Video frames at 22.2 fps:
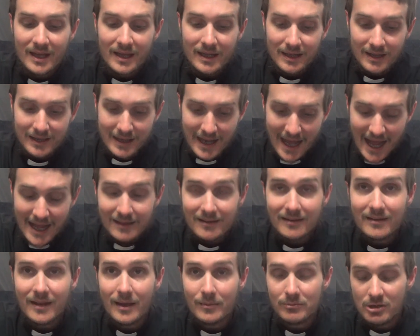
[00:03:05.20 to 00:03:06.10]

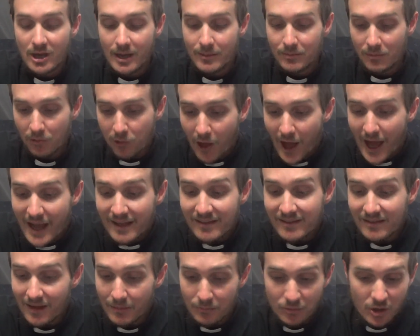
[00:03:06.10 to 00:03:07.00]
gnats, sometimes lice,
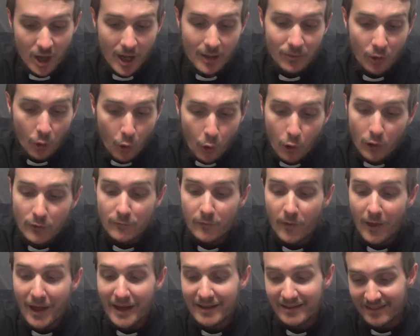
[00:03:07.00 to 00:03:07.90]
sometimes
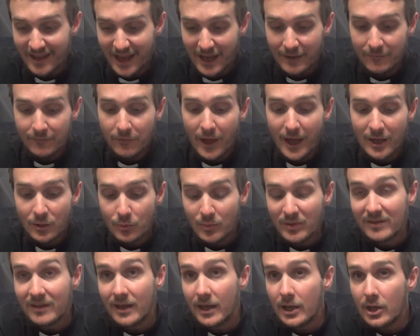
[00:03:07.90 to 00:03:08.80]
horseflies, sandflies,
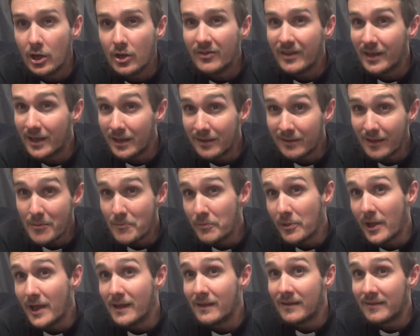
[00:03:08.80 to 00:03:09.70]
mosquitoes, and in some
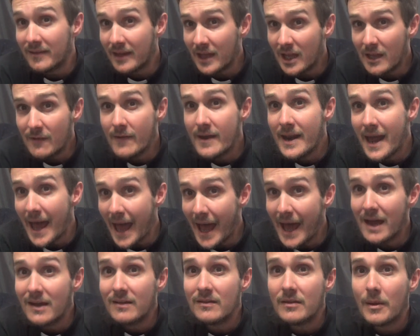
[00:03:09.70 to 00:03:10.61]
places even
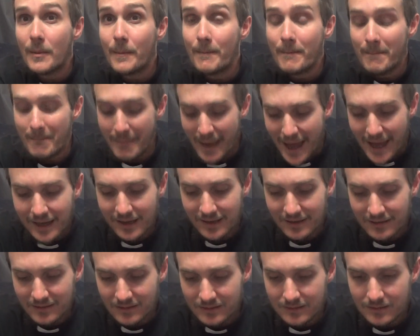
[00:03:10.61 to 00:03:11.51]
as
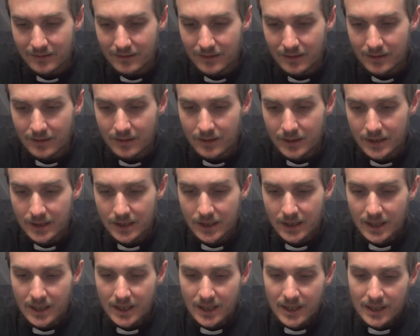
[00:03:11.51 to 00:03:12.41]
maggots.
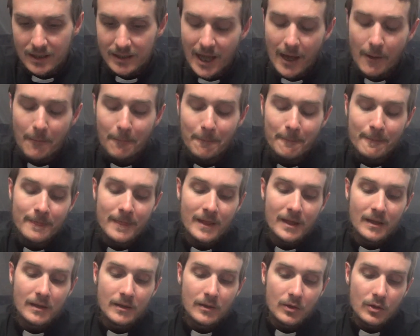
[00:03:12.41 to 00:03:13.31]
Now,
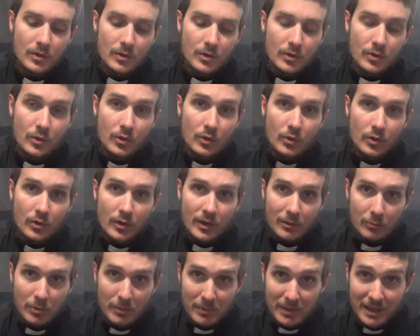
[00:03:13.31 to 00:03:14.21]

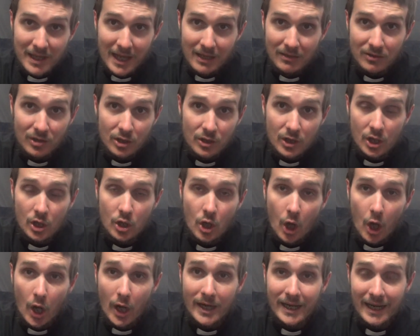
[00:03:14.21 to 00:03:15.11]
when we get to the
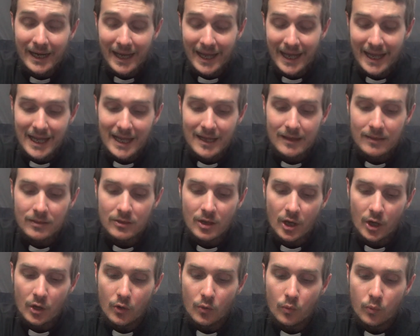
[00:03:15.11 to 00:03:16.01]
god at hand
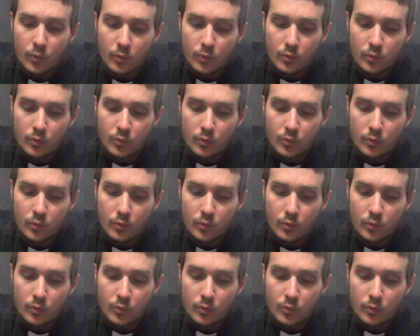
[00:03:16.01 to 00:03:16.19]
though,